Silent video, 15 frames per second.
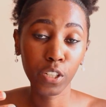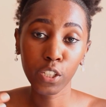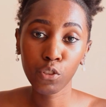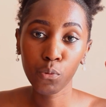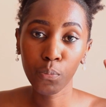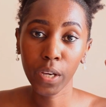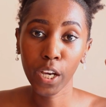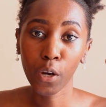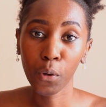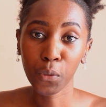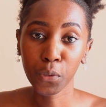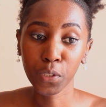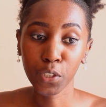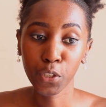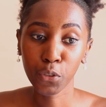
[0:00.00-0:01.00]
need to buy a
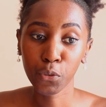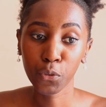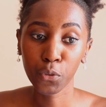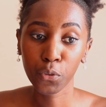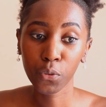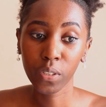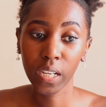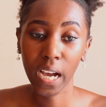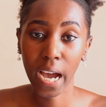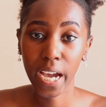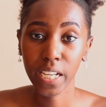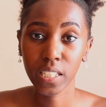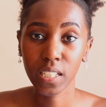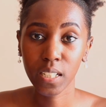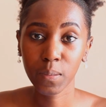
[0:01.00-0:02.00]
whole new
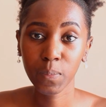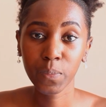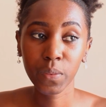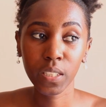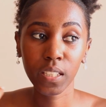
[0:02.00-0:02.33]
item.